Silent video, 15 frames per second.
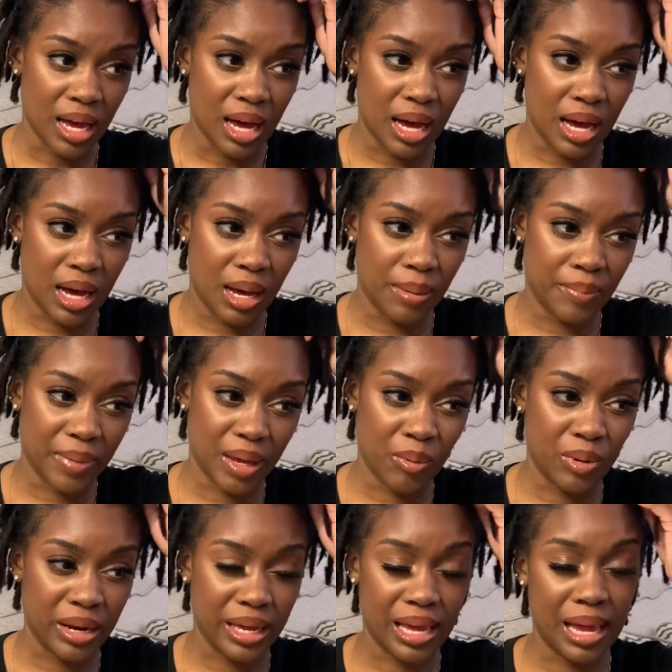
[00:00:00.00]
And
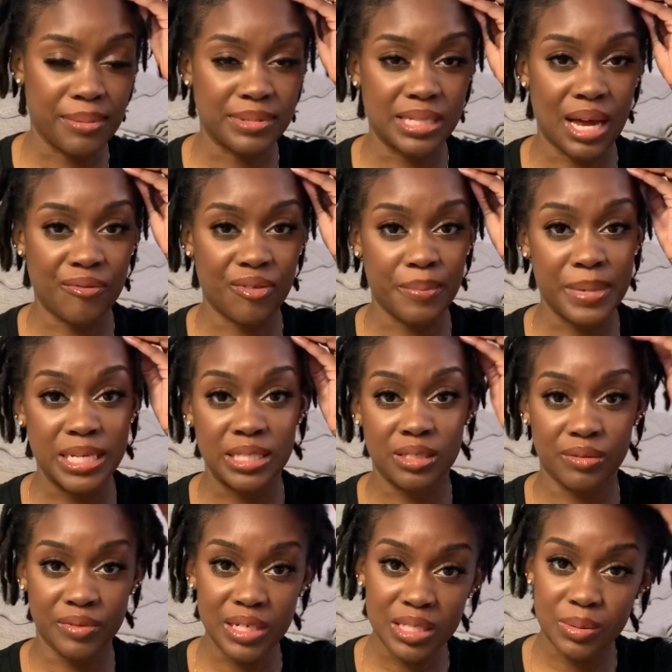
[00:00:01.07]
when it came time for me to
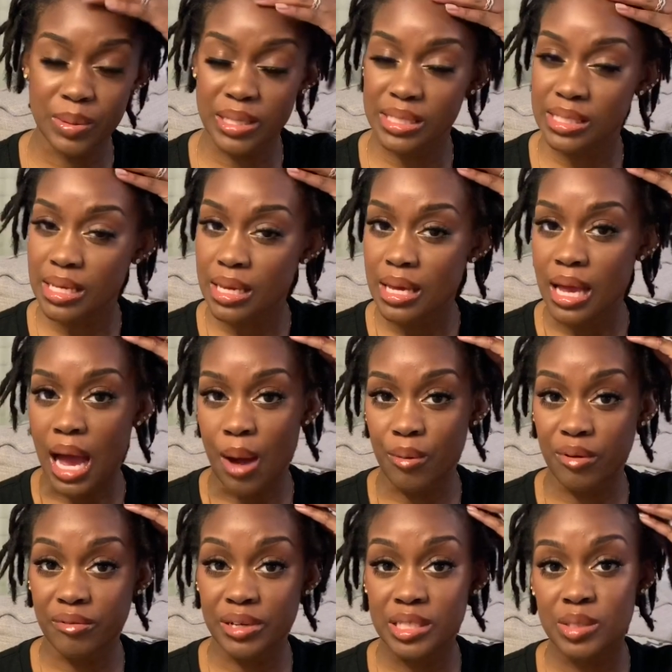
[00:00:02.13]
retwist, I
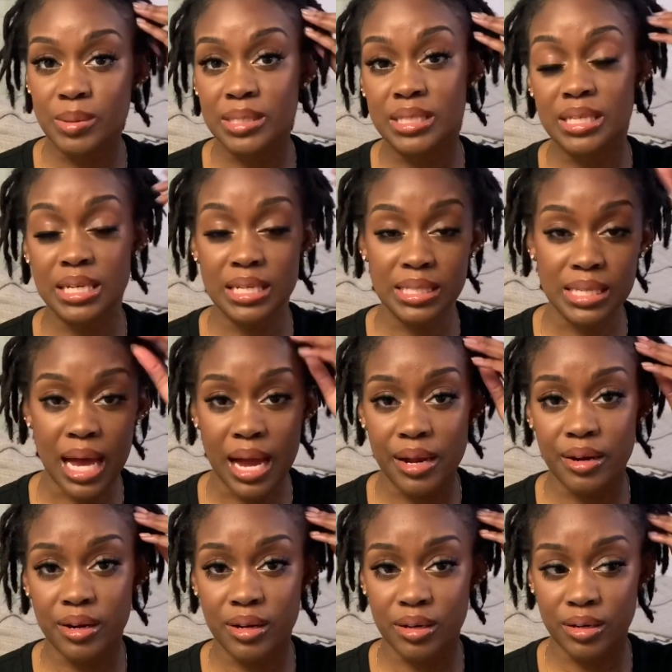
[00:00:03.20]
would retwist the
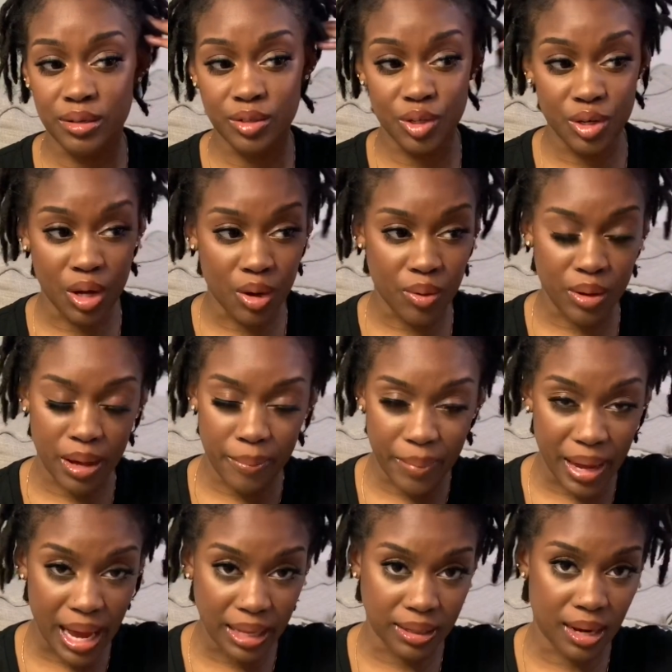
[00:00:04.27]
entire, you know,
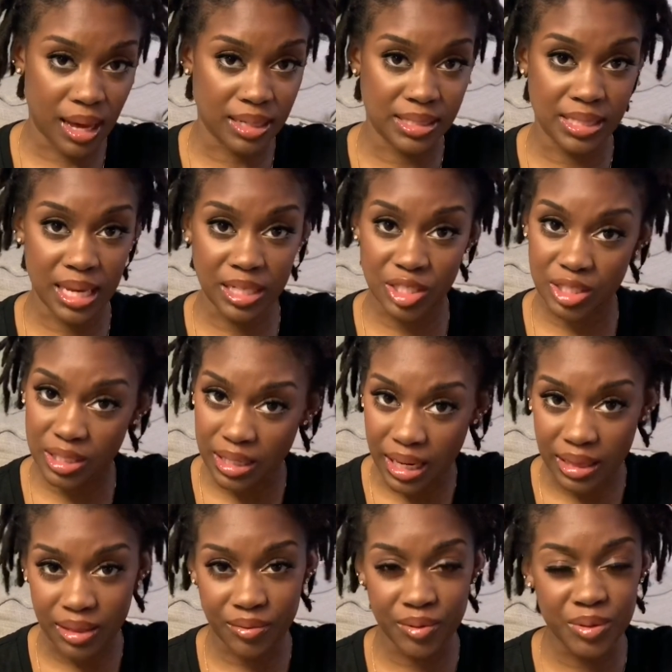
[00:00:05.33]
combined lock section at
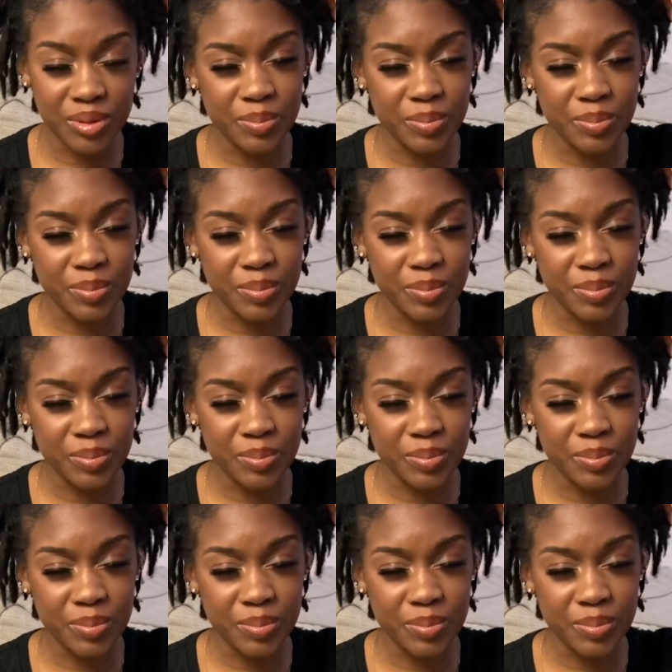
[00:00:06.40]
the roots.